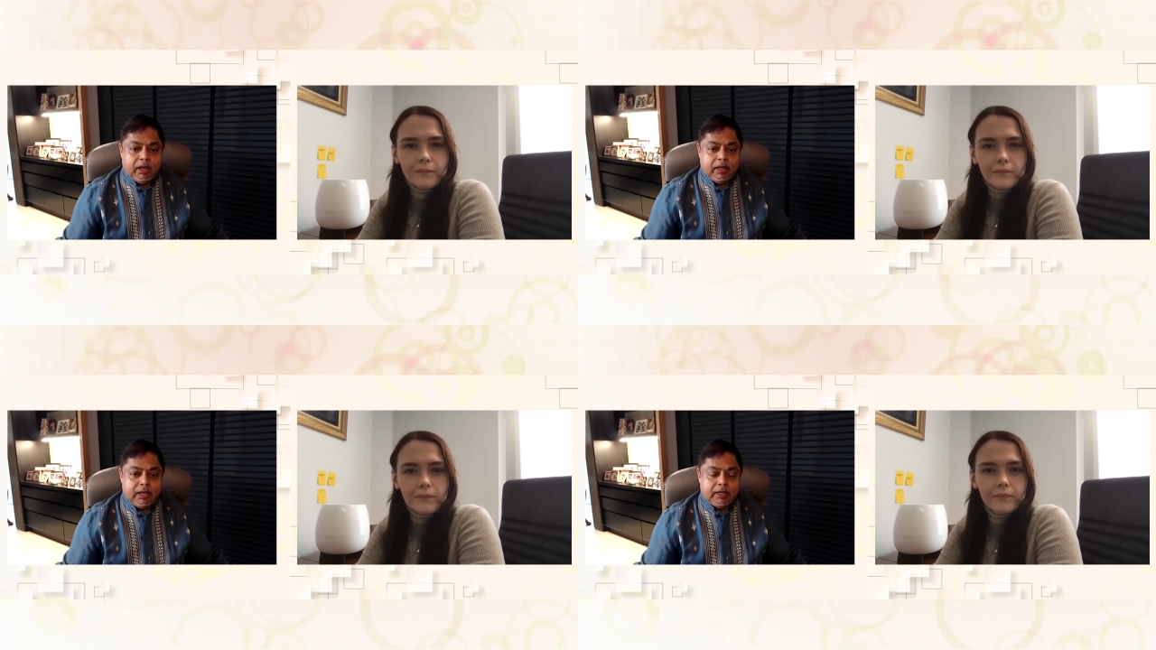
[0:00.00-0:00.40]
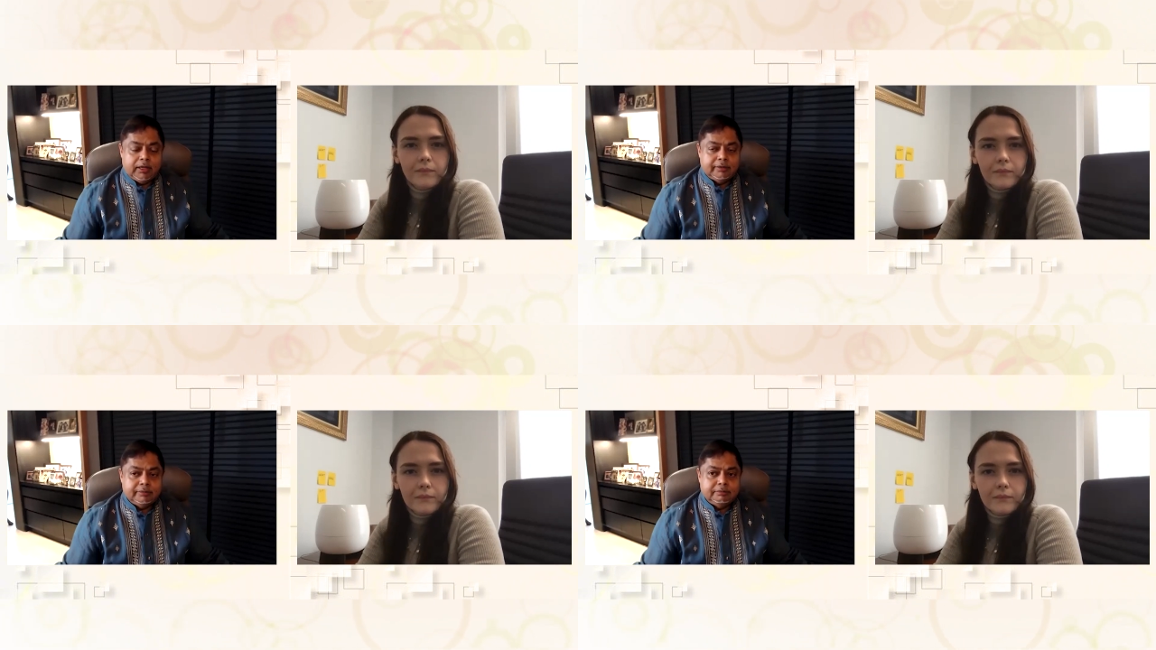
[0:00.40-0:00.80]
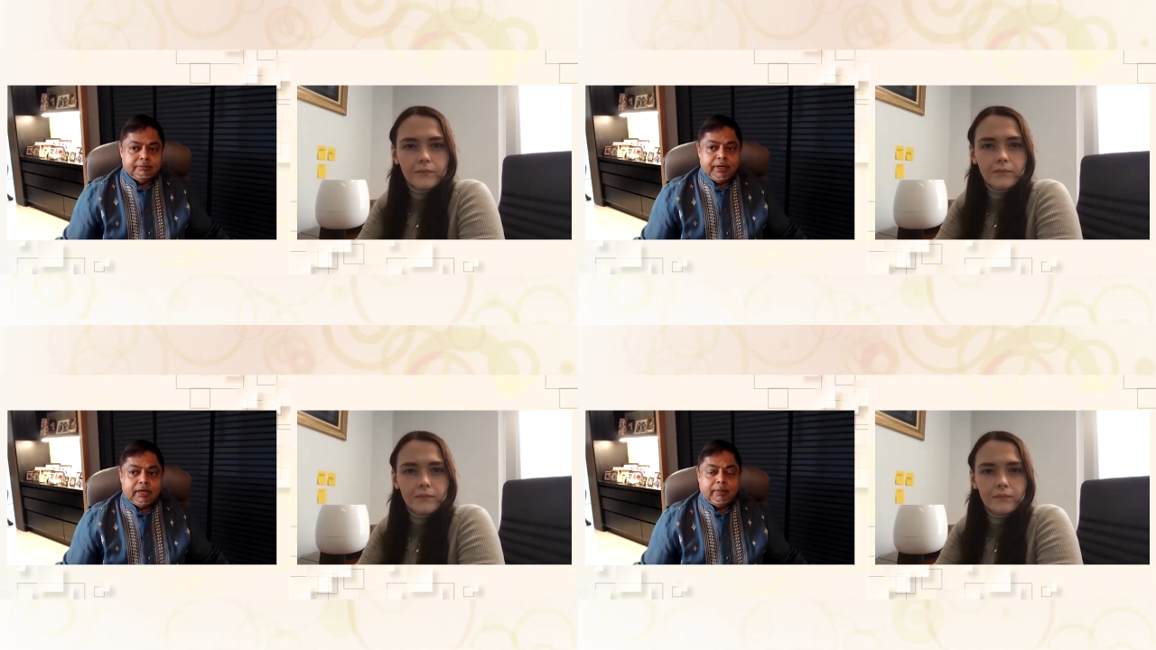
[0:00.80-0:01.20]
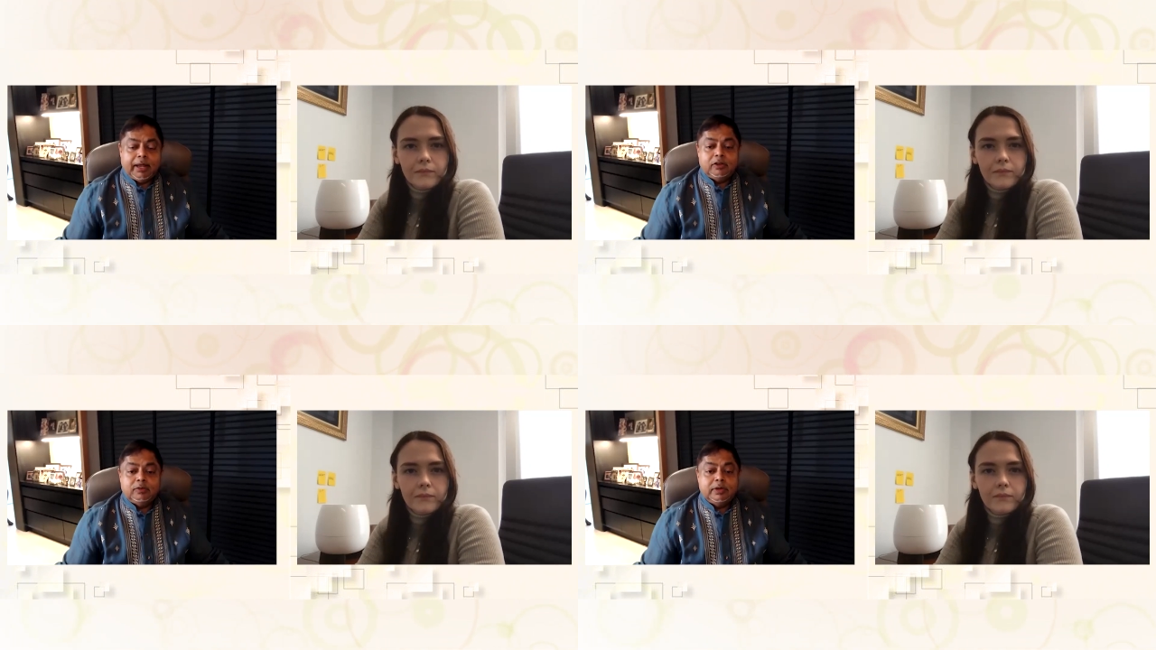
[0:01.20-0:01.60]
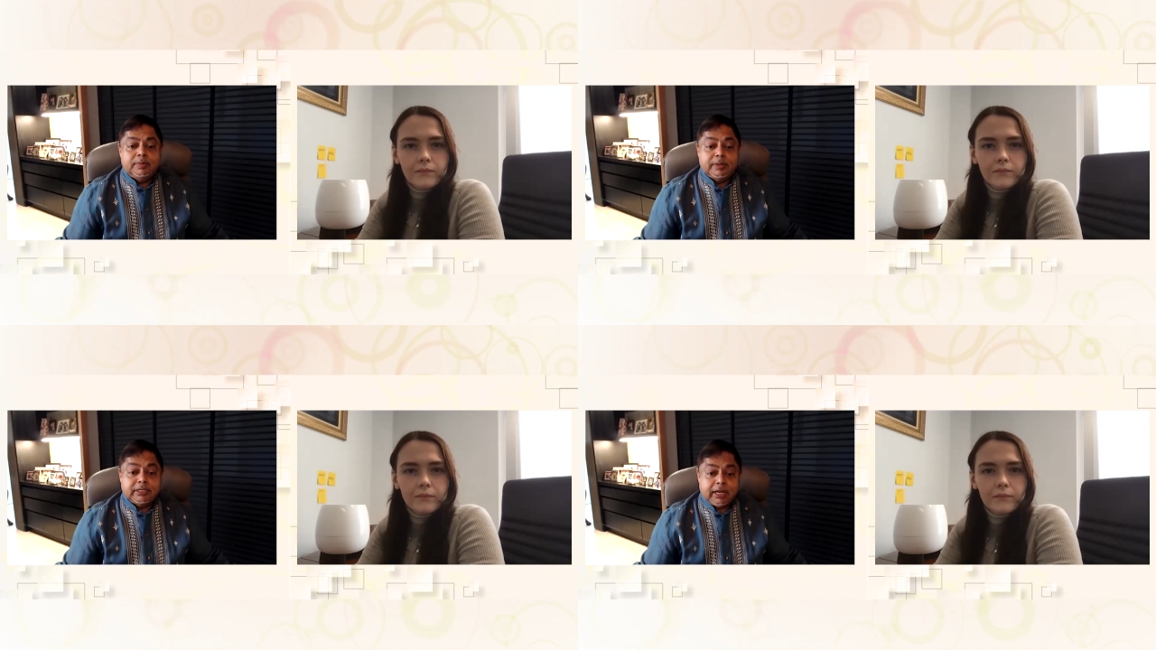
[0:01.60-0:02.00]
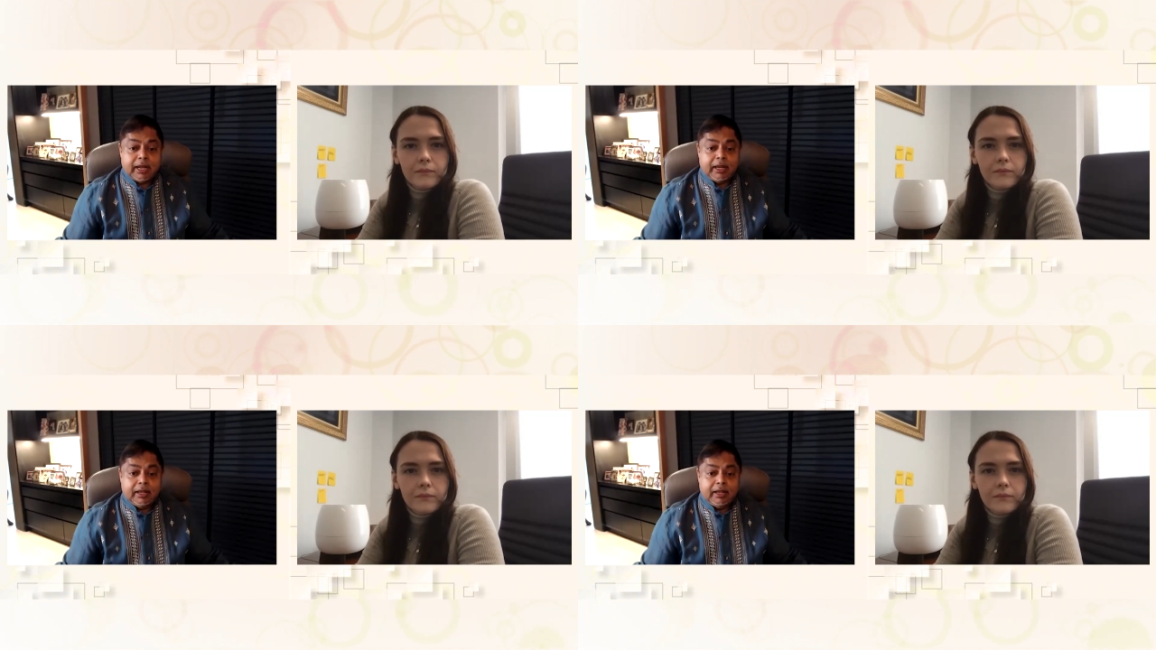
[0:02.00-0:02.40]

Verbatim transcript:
Speaker 1: middle management per se,